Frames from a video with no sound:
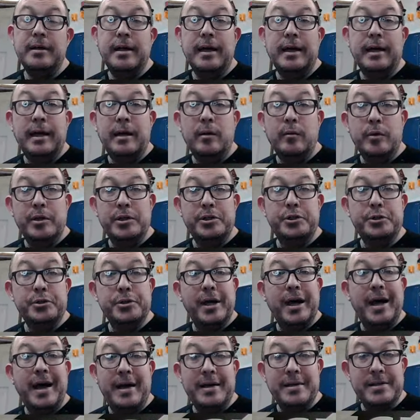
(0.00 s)
And I wish you
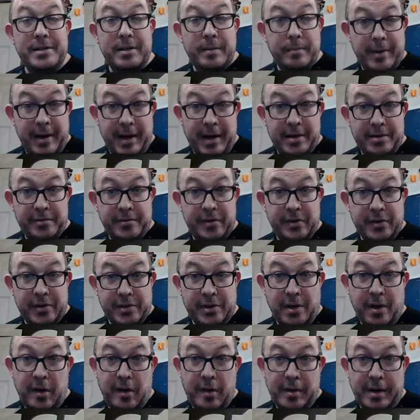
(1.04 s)
guys the best for this
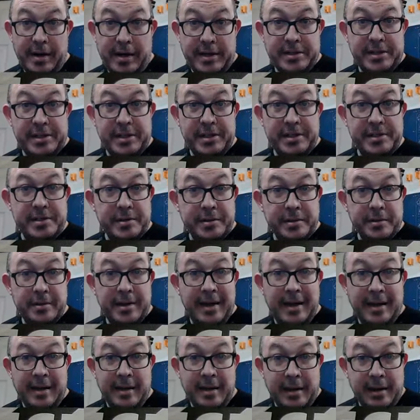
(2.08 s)
holiday season
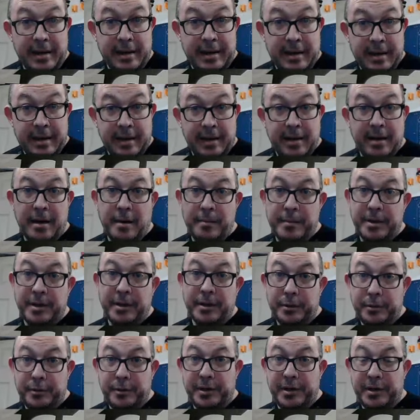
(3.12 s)
and the incoming
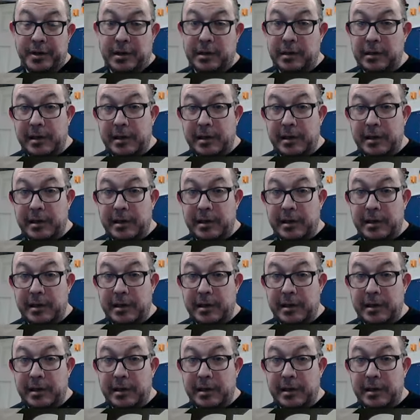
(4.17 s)
new year.